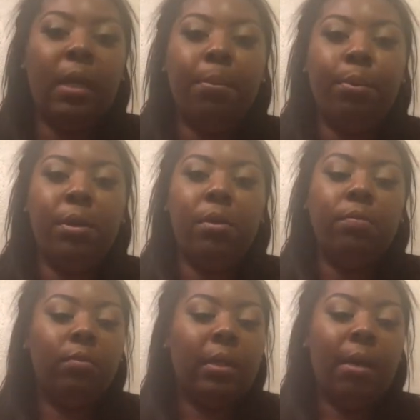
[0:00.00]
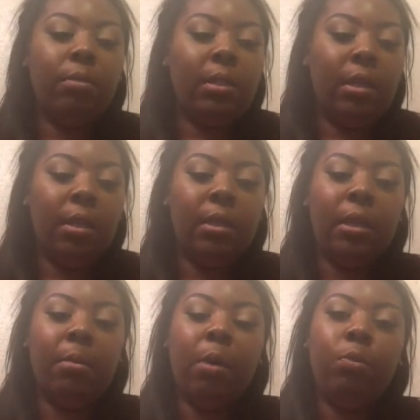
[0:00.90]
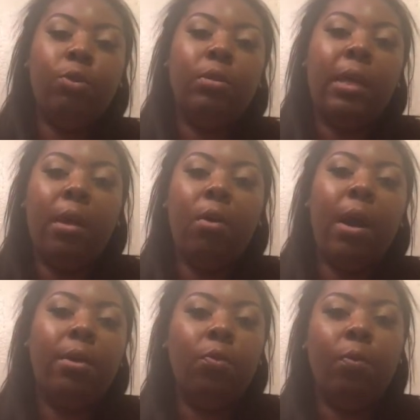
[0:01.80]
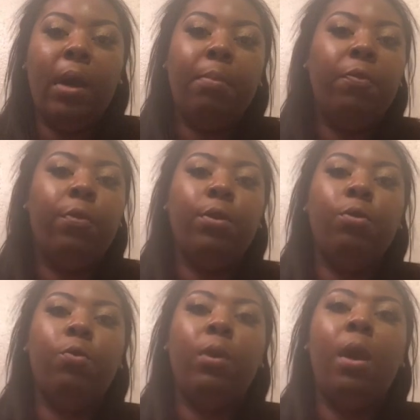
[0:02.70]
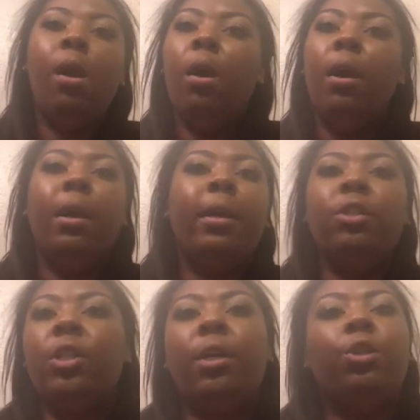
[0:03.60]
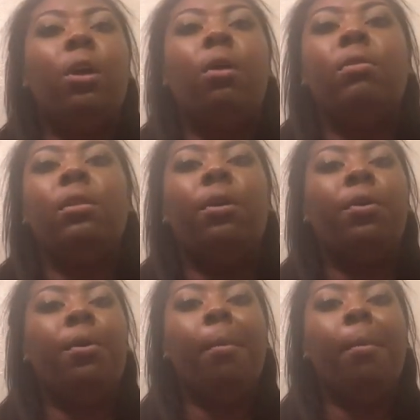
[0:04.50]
breather, counting to 10, thinking about what you say or how you react before you do it. It can change the whole scenario.